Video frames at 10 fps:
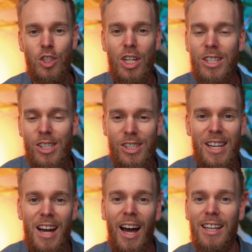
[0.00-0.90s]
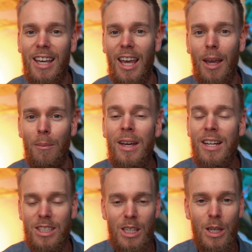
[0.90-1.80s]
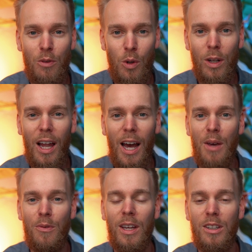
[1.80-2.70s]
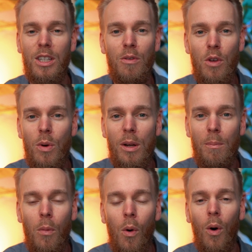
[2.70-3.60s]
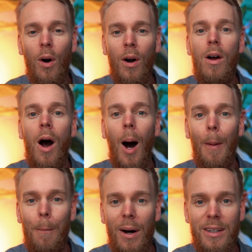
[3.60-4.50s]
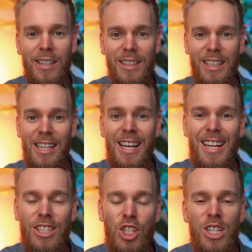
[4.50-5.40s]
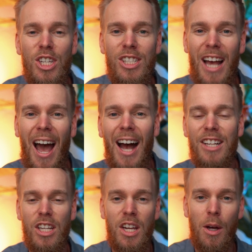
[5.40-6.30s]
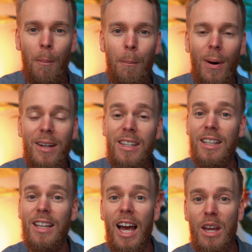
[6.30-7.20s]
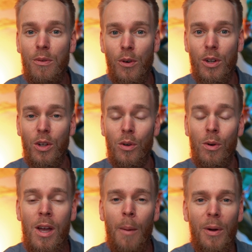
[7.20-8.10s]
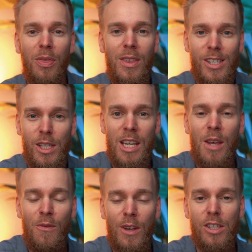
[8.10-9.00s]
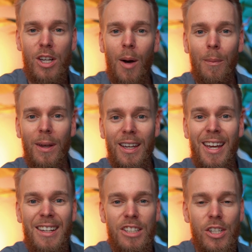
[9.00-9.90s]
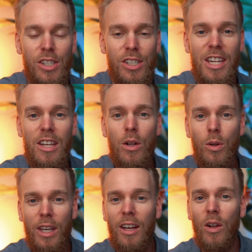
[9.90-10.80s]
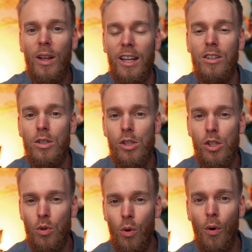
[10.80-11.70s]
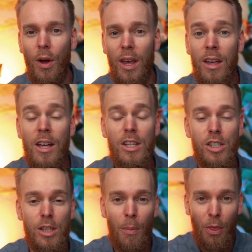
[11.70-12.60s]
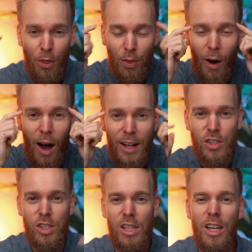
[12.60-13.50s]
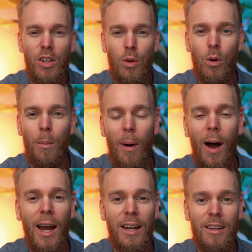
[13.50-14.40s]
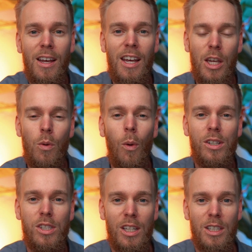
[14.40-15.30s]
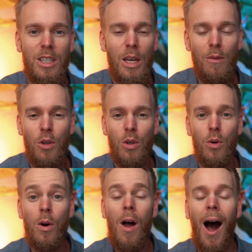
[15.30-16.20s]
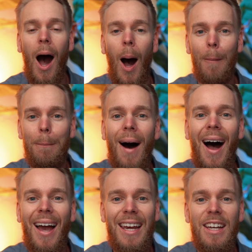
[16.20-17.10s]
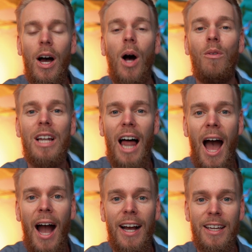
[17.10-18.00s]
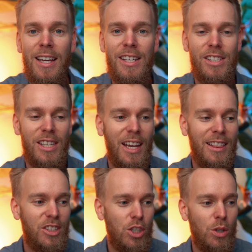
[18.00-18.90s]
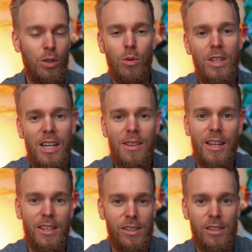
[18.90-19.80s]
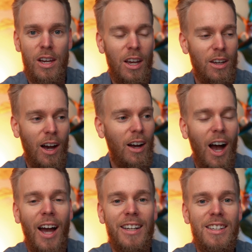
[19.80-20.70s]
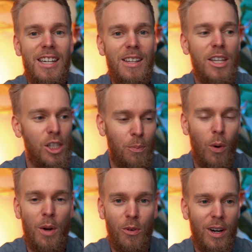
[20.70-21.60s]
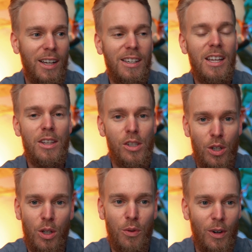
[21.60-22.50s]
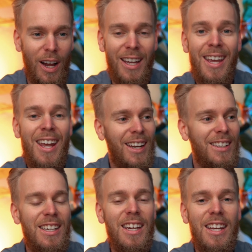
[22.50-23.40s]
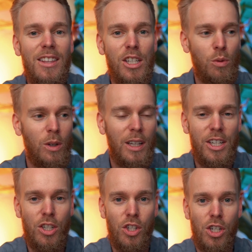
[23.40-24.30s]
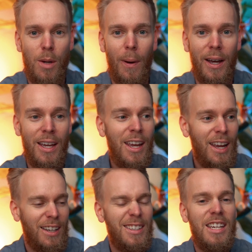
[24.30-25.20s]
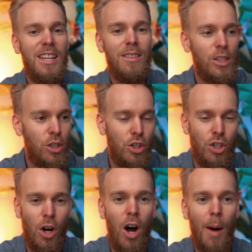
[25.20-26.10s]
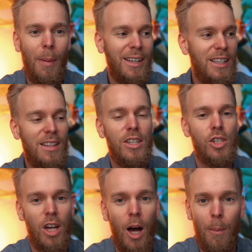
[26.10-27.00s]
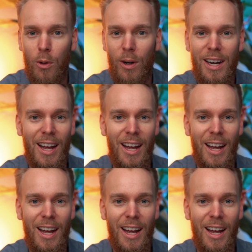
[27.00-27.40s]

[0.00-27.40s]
Jesus said, "I came to give you life and give you it more abundantly." Jesus has an abundant life for you, but this thief is coming to steal, kill, and destroy some thoughts in your mind. He wants to give you a mind of lack, saying that you need this. I need this boyfriend. I need this girlfriend. I need this relationship. I need this job. I need this upgrade.